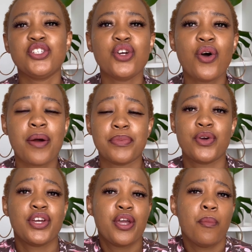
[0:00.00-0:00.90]
sure I'm
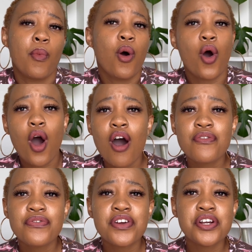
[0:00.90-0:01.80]
cooking more
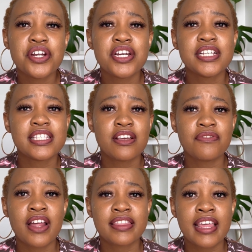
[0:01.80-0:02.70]
often and stuff
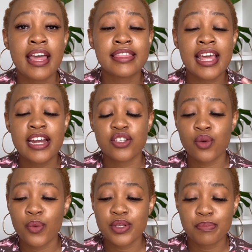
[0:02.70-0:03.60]
like that. That has
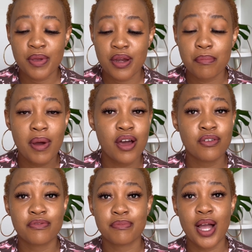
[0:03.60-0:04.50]
always been part
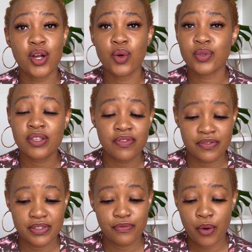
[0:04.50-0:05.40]
of my goals, even
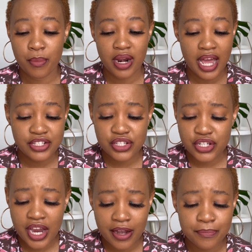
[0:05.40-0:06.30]
from last
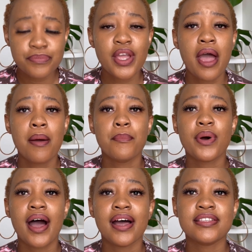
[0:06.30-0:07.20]
year.
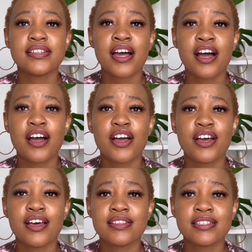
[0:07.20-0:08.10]
But
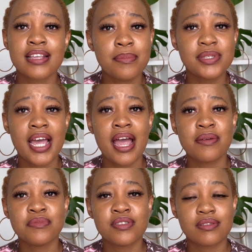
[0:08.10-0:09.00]

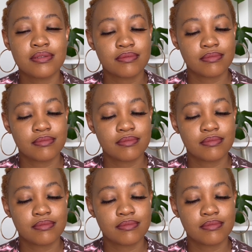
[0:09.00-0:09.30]
sometimes